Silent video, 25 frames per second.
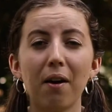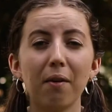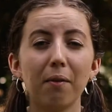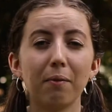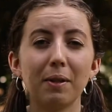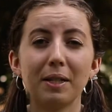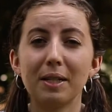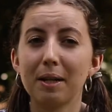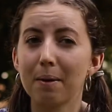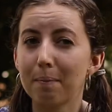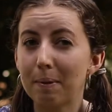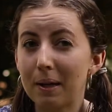
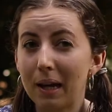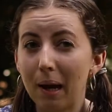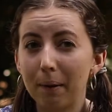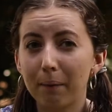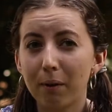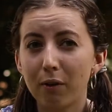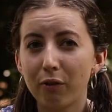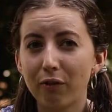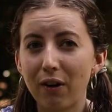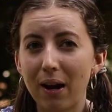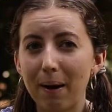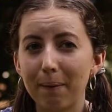We did become
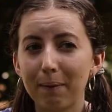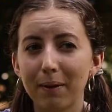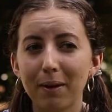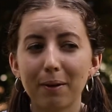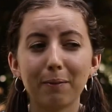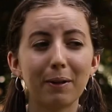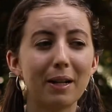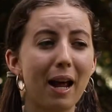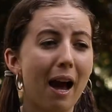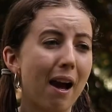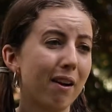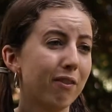a family.
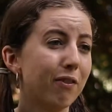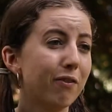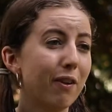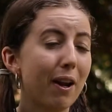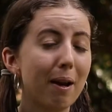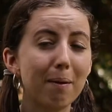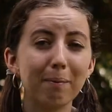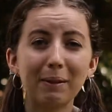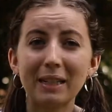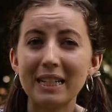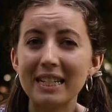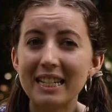We'd have
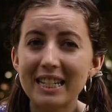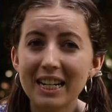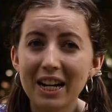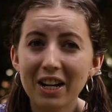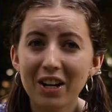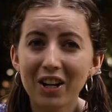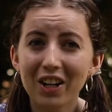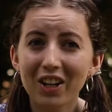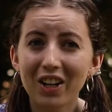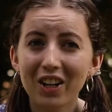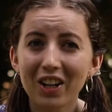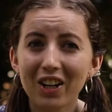family
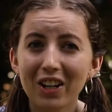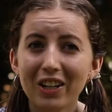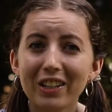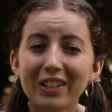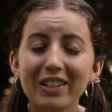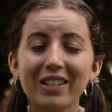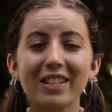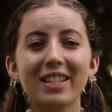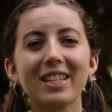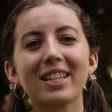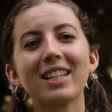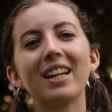
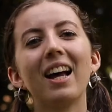dinners